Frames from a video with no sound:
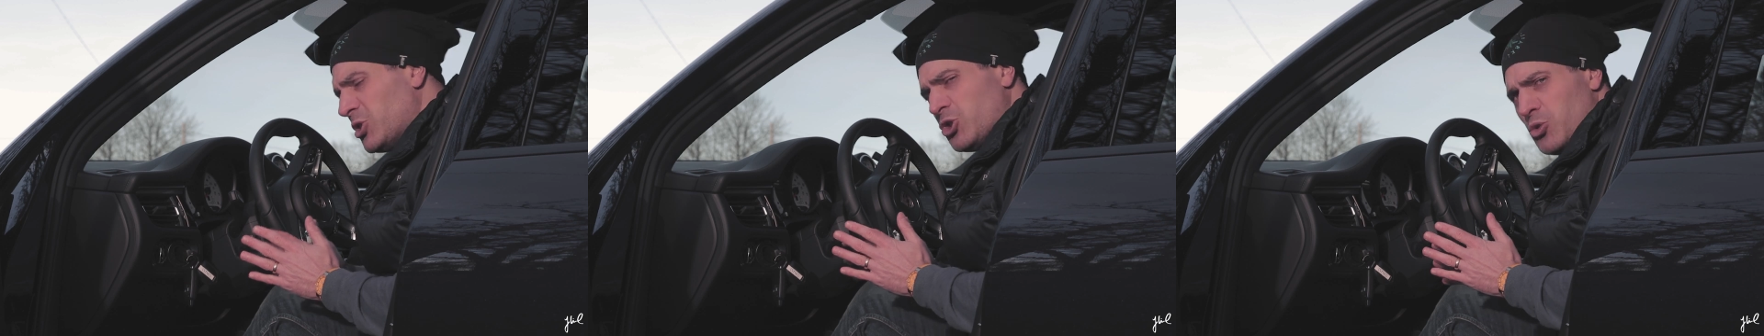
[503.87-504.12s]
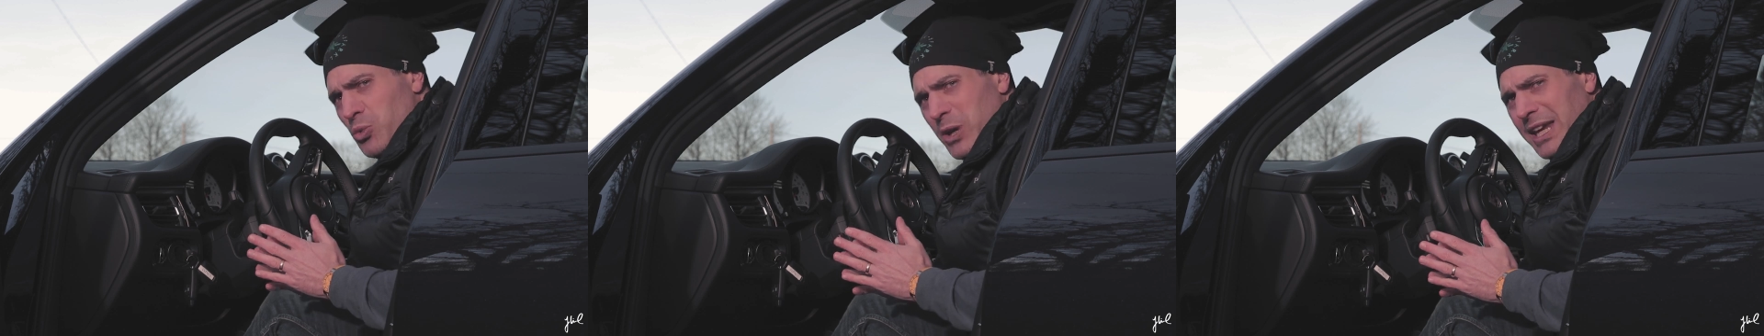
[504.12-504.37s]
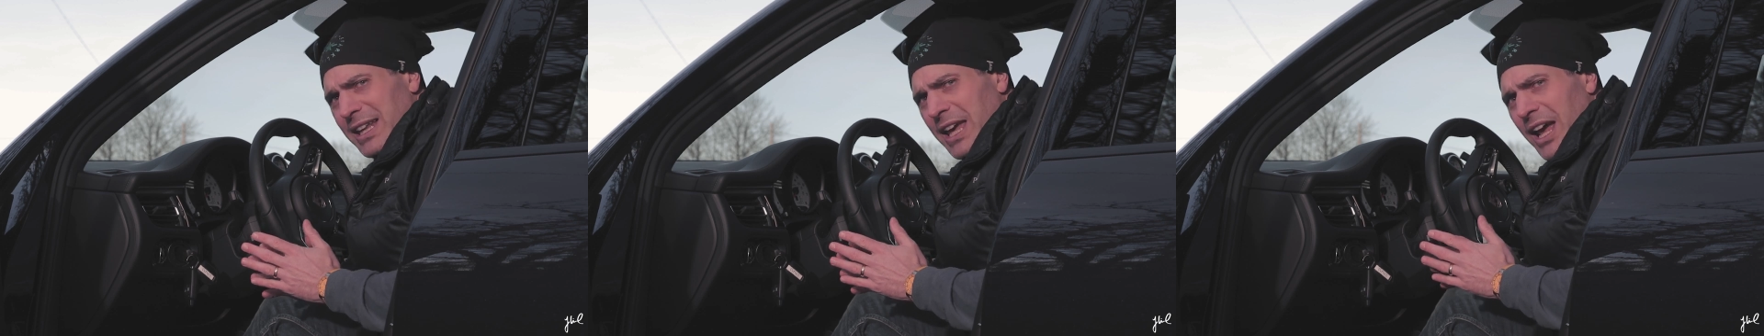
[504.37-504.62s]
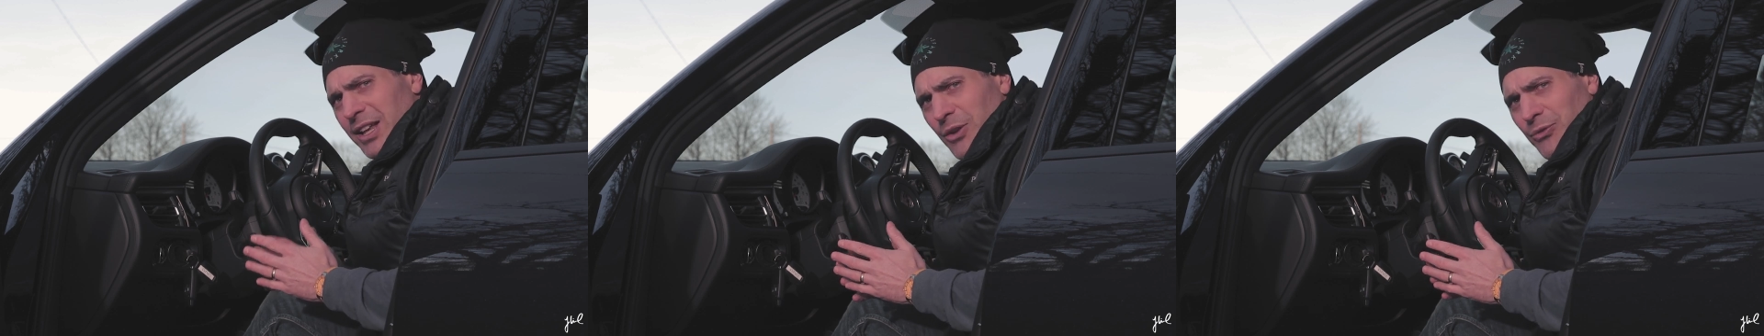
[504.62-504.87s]
between
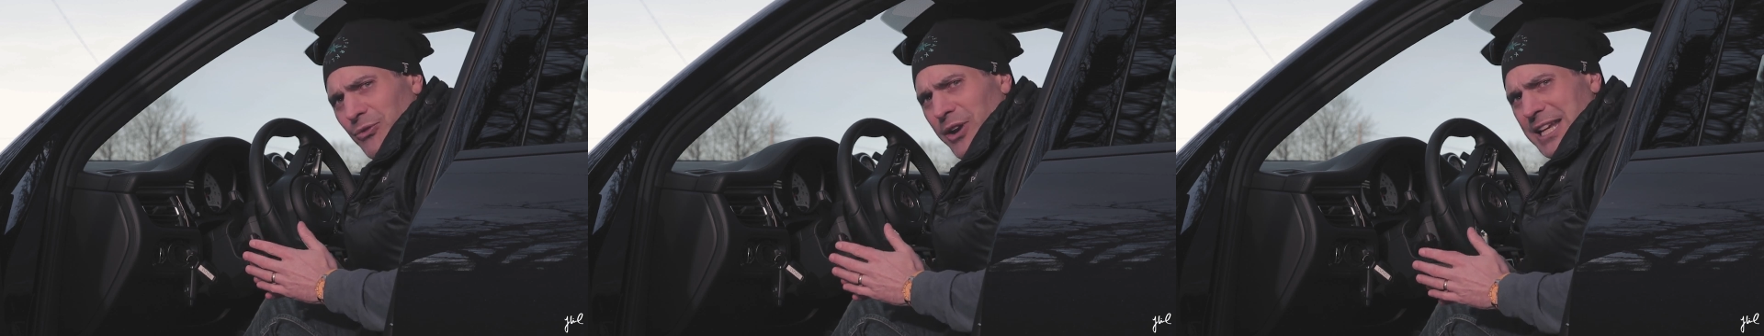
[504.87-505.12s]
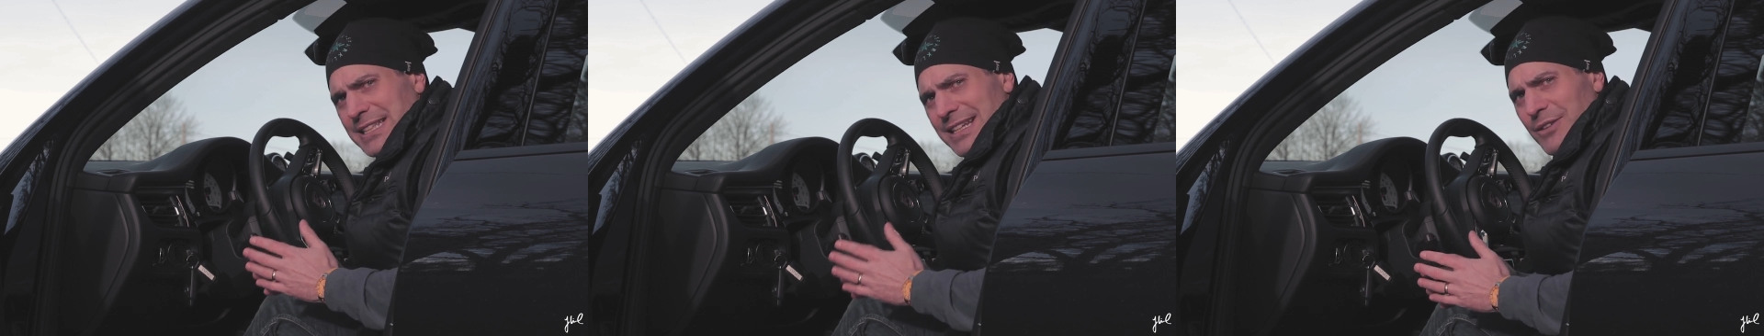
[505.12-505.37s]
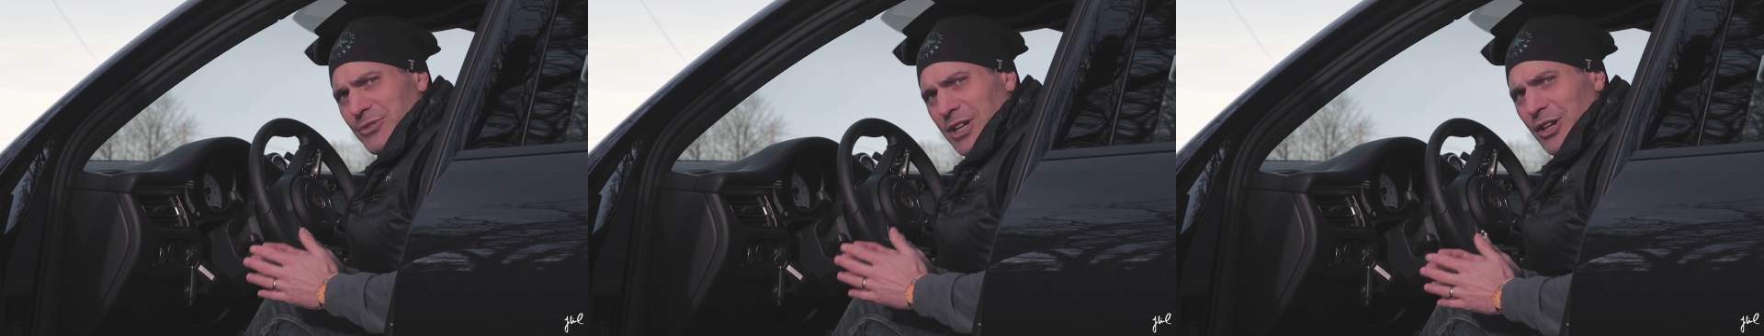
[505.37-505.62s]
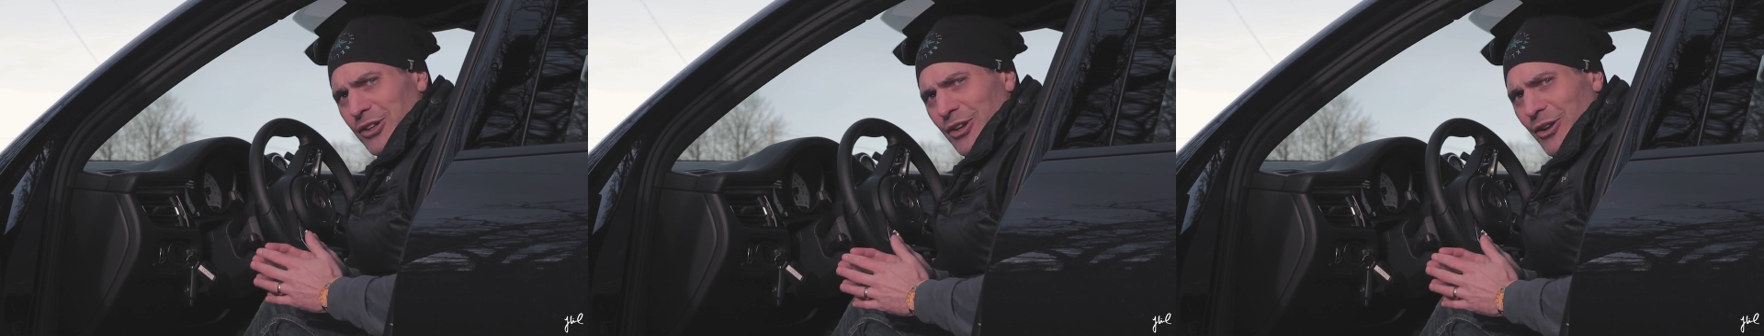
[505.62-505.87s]
the facelift
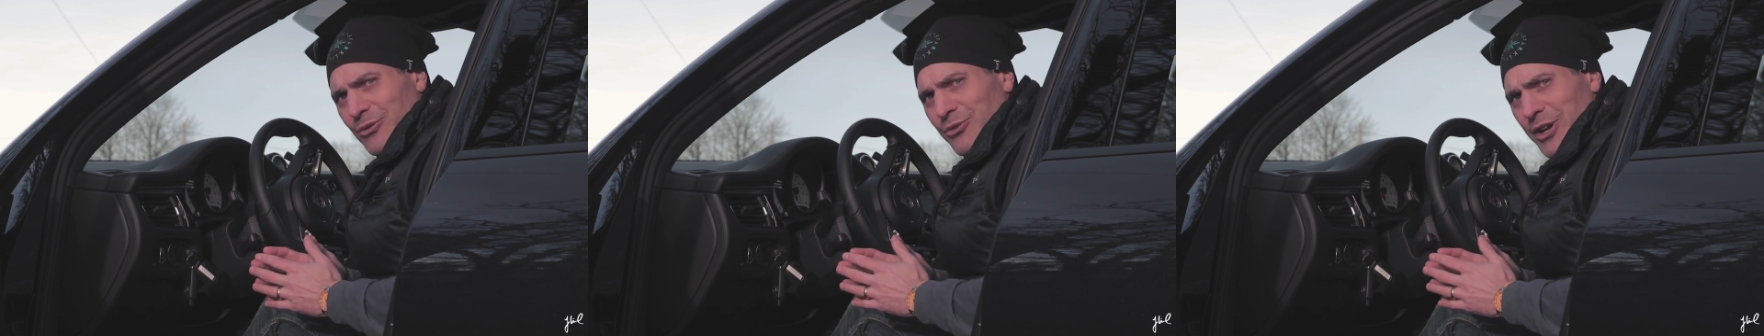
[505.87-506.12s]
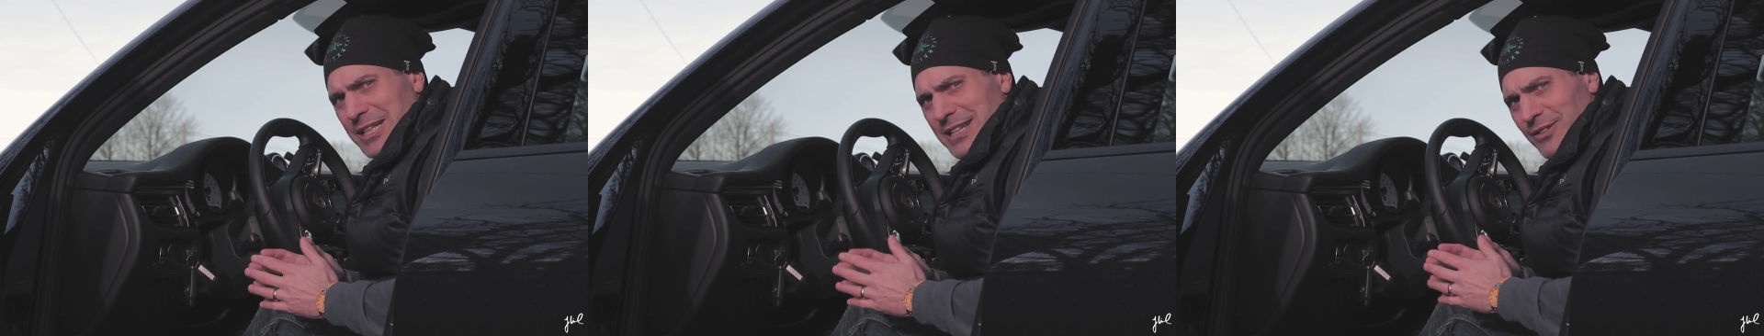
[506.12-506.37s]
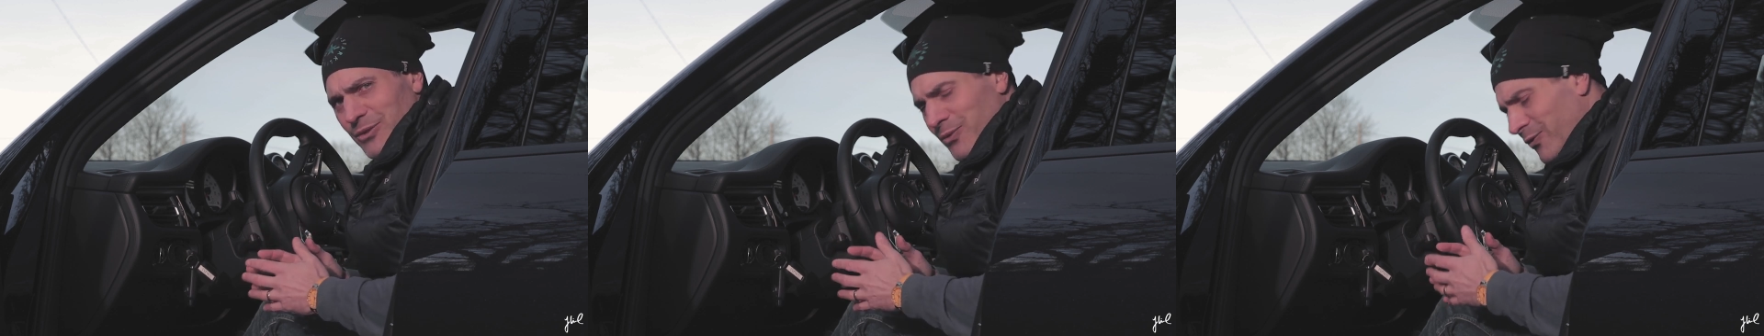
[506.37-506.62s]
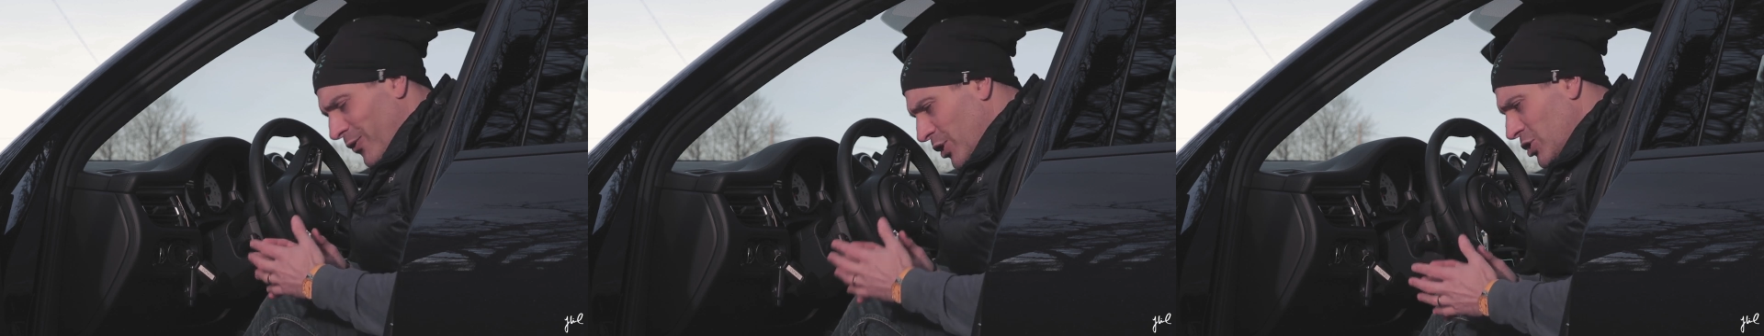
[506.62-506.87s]
and a
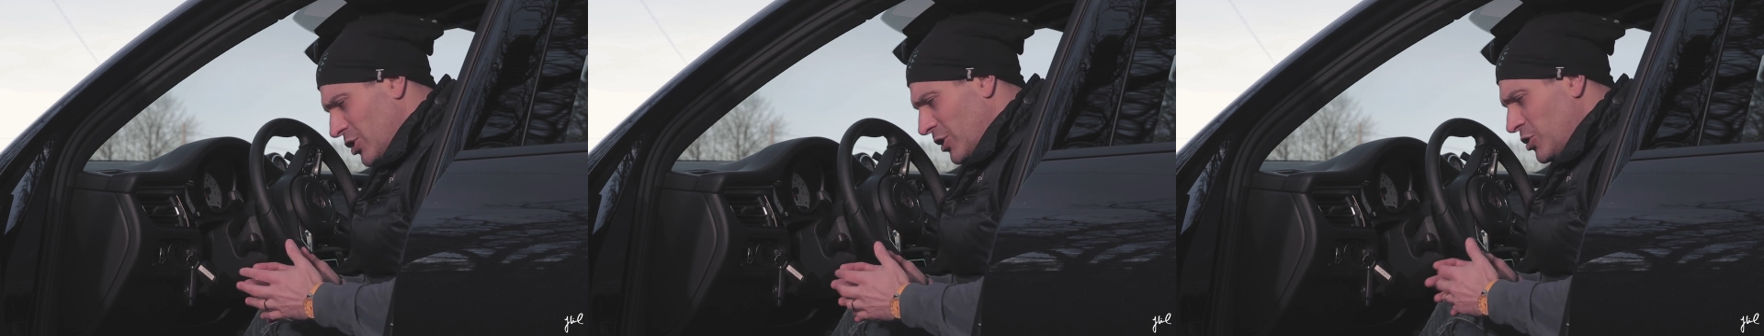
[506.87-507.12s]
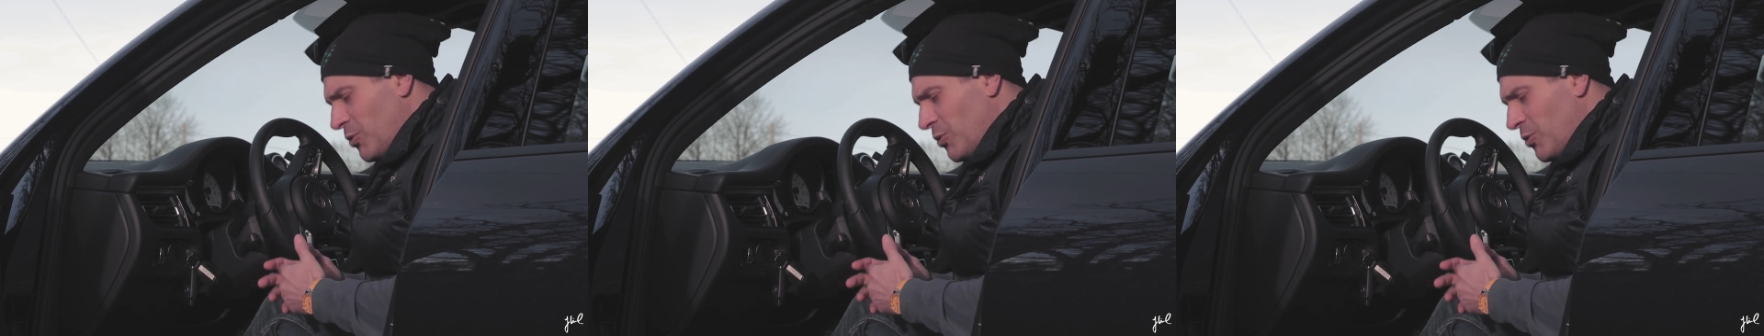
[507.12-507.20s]
non-facelift version,